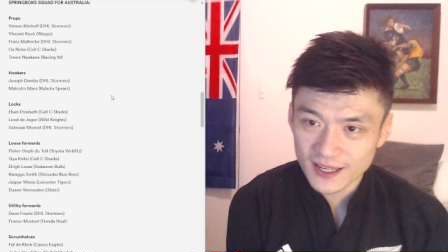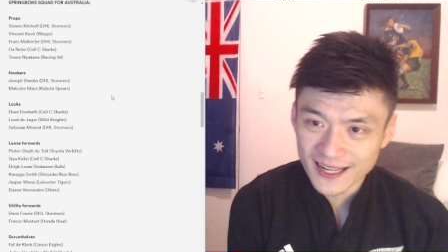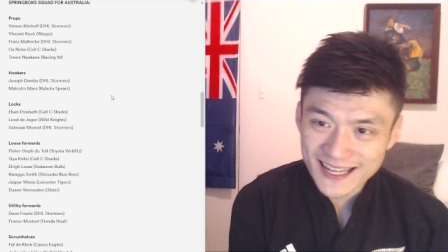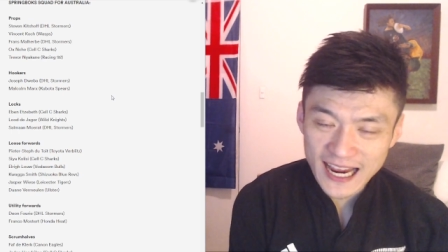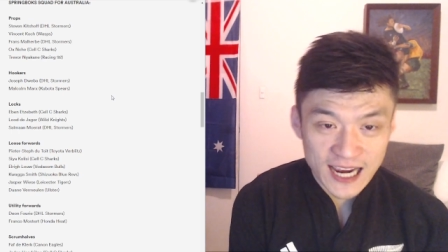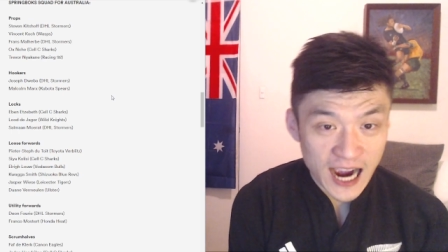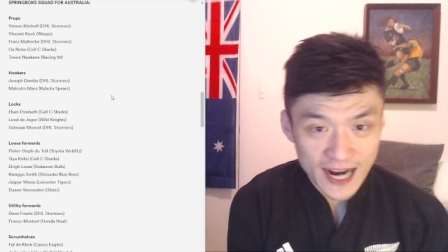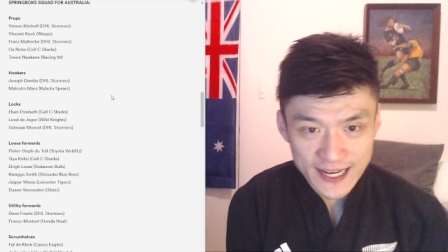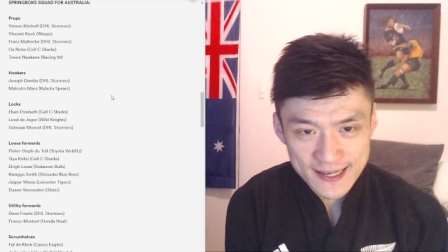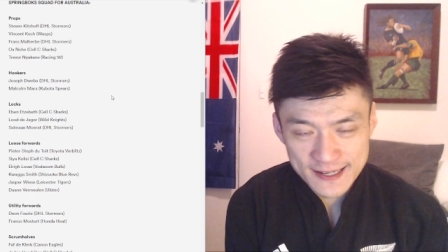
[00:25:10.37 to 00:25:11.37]

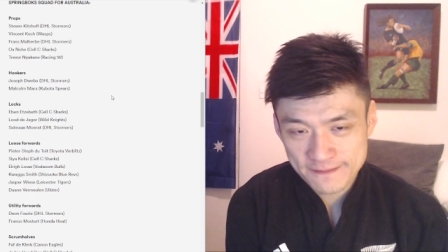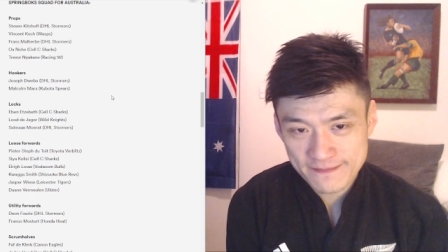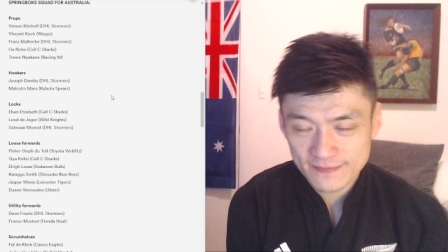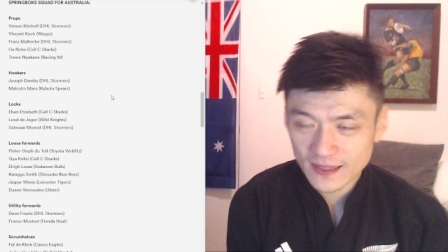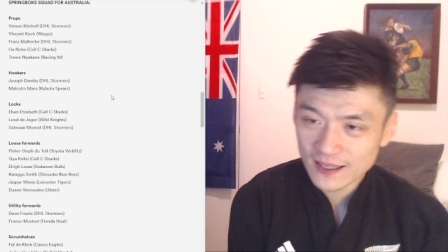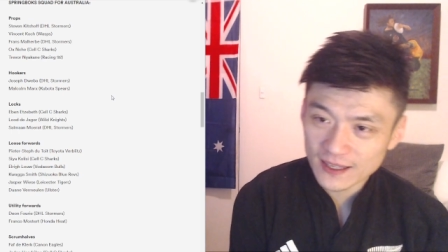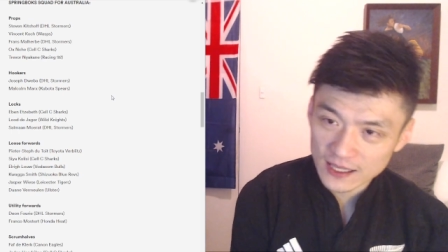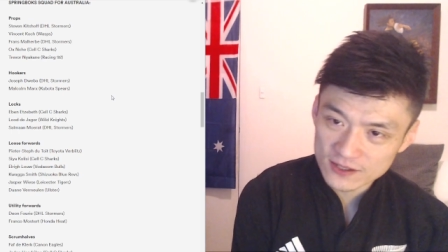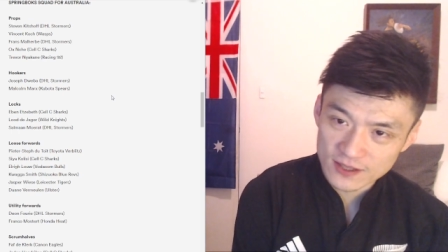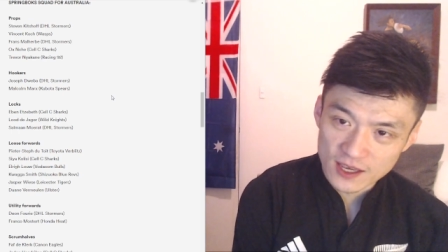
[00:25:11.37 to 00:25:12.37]
Nyakani
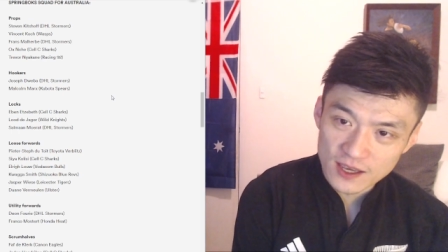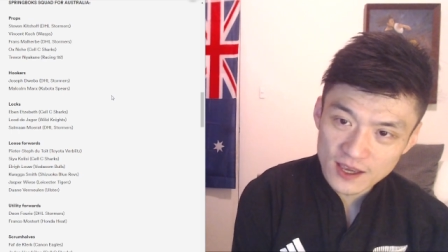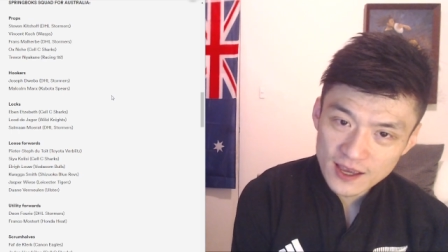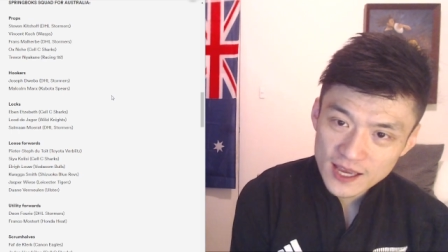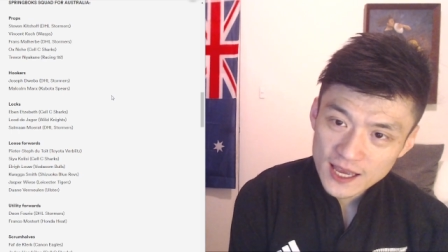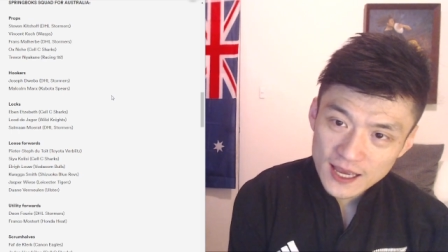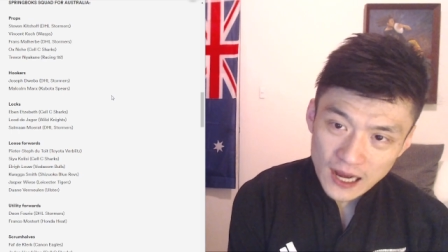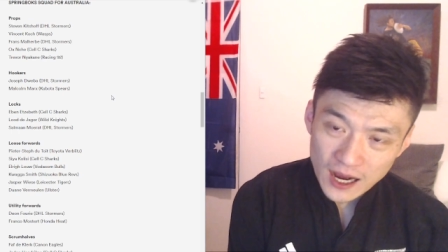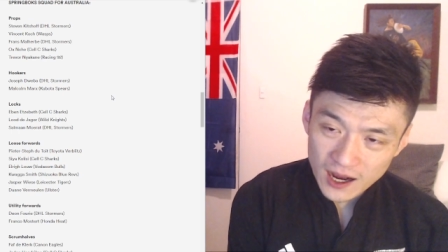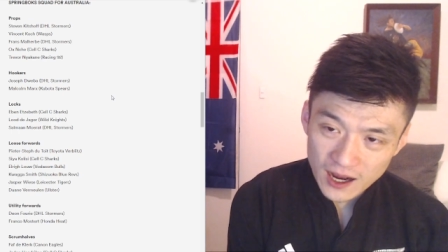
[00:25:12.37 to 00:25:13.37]
gets the
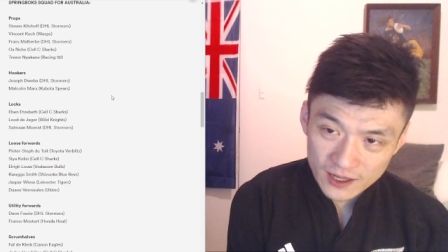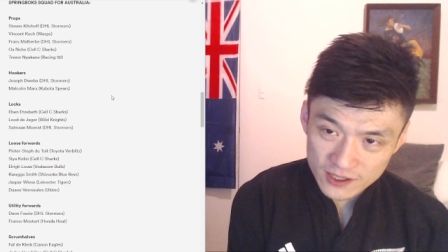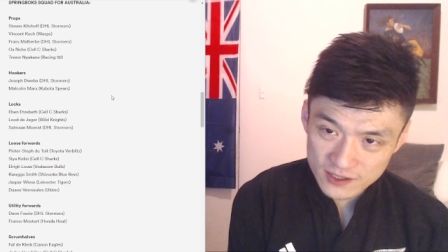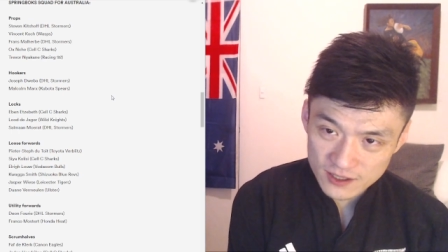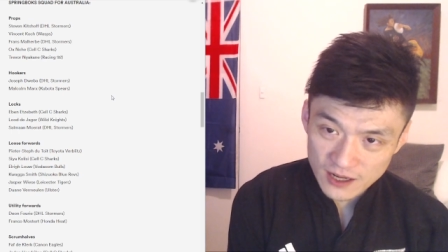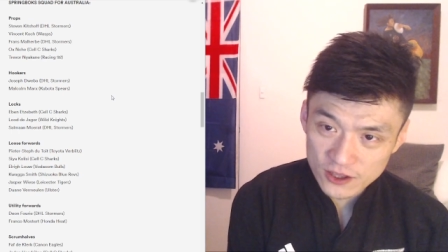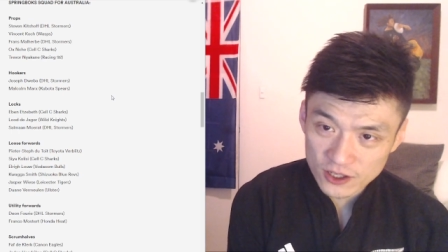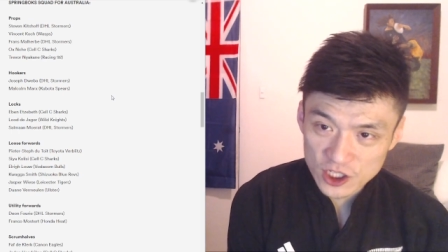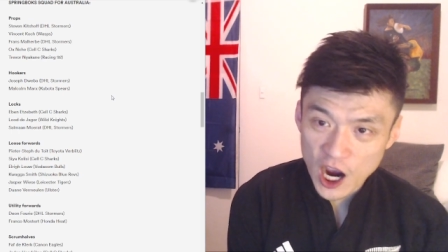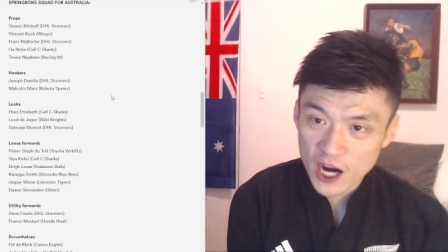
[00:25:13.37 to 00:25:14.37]
other
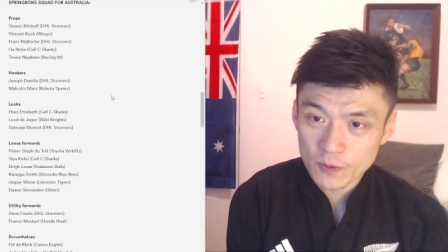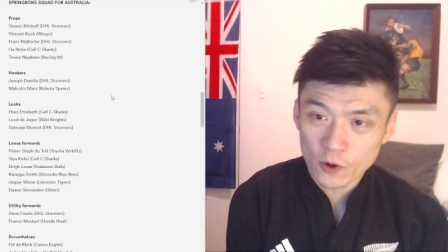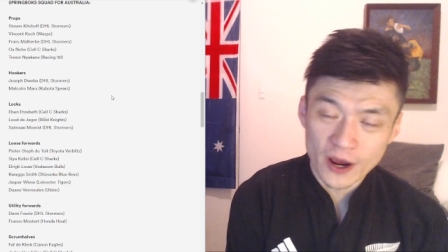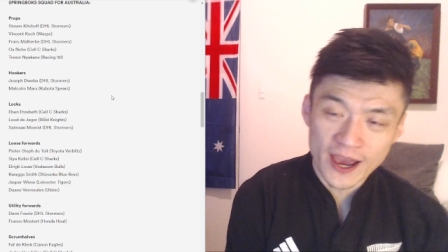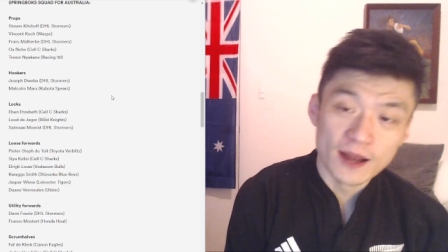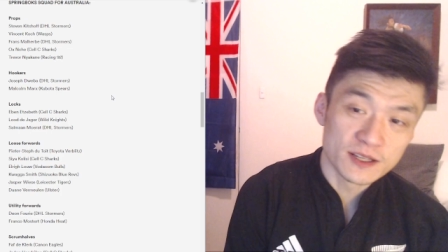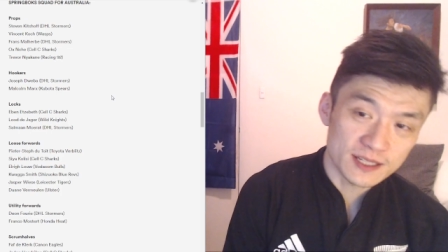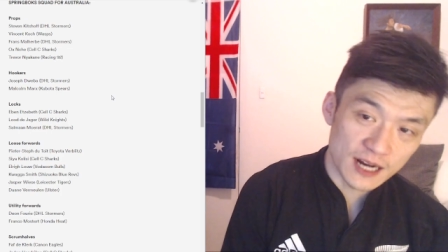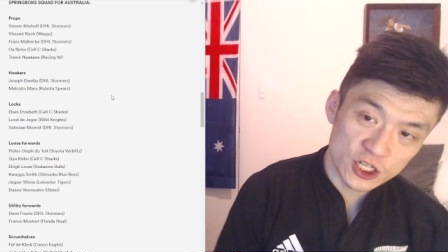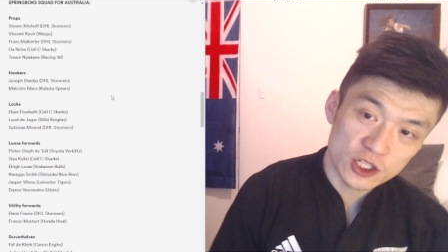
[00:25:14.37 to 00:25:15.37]
tight head
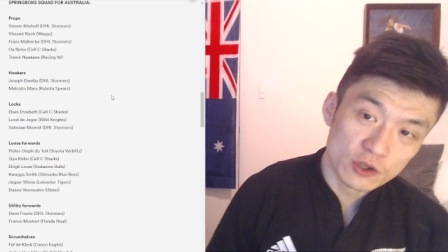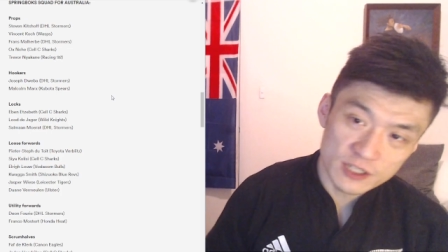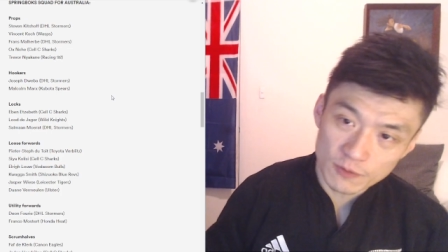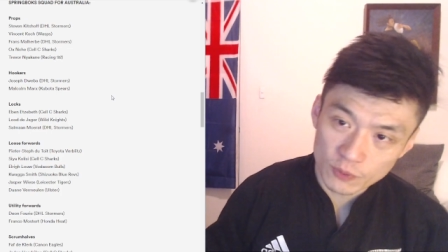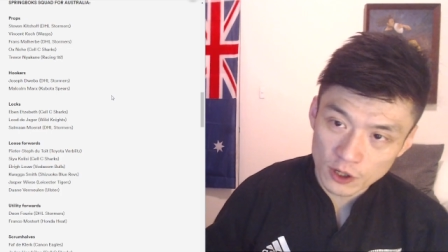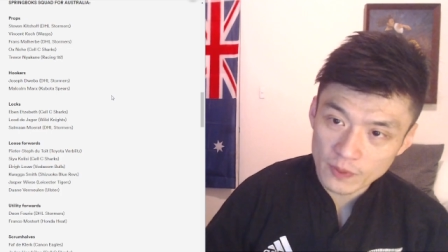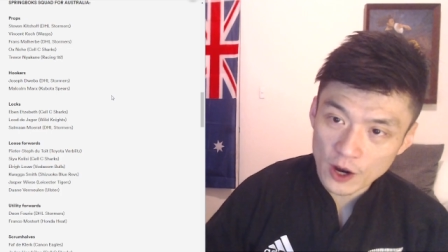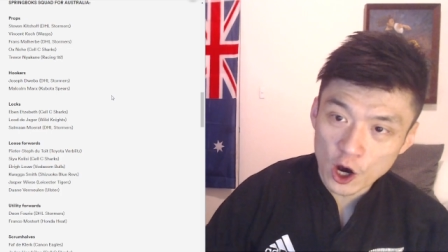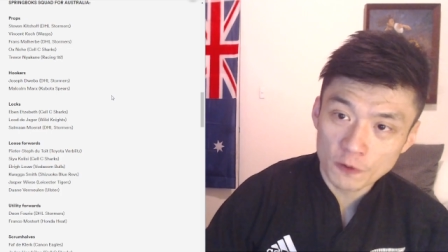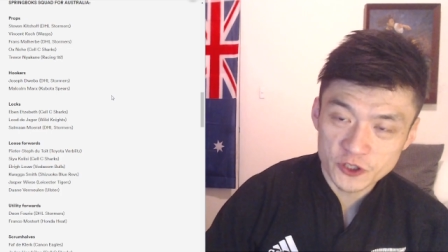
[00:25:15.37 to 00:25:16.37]
/ loose head prop
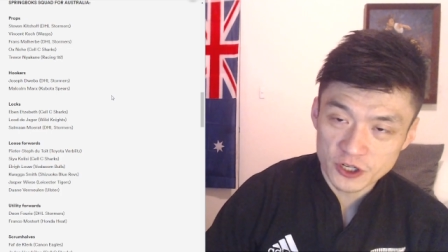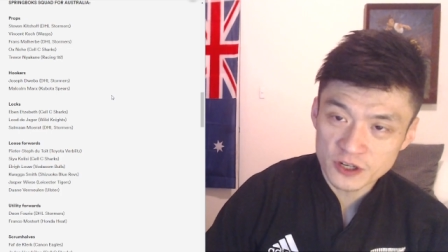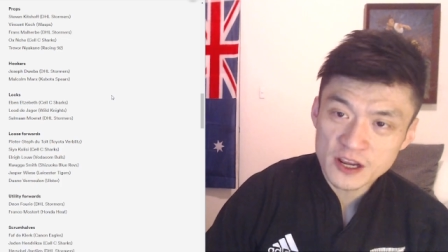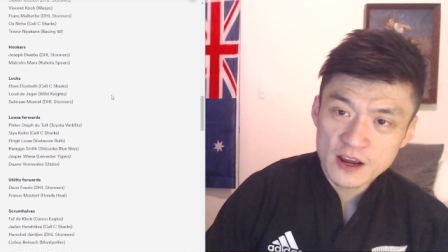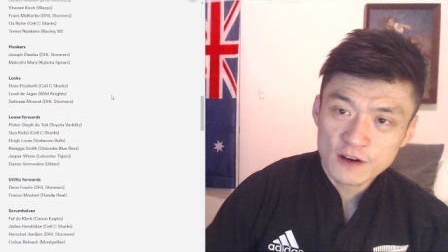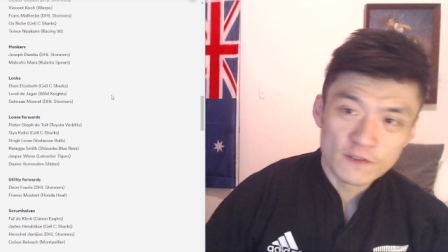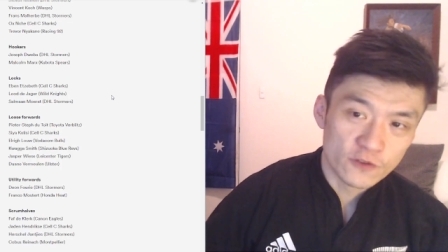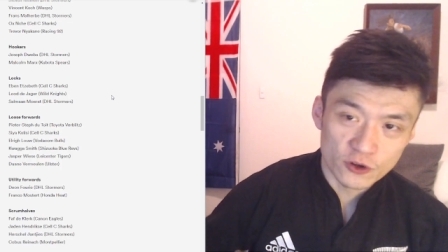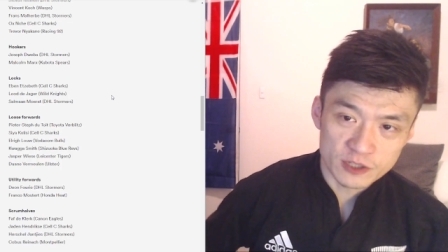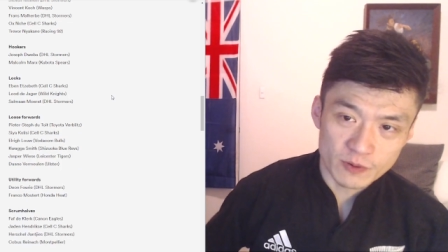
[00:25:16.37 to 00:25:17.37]
option
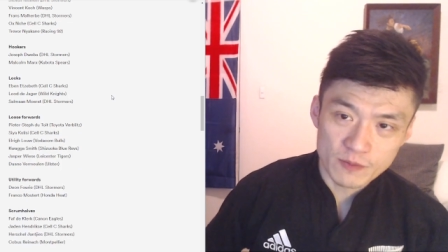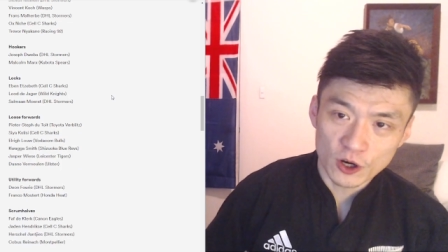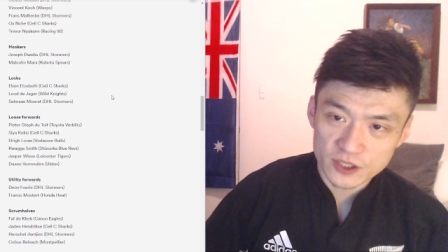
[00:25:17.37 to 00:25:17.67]
for the Springboks.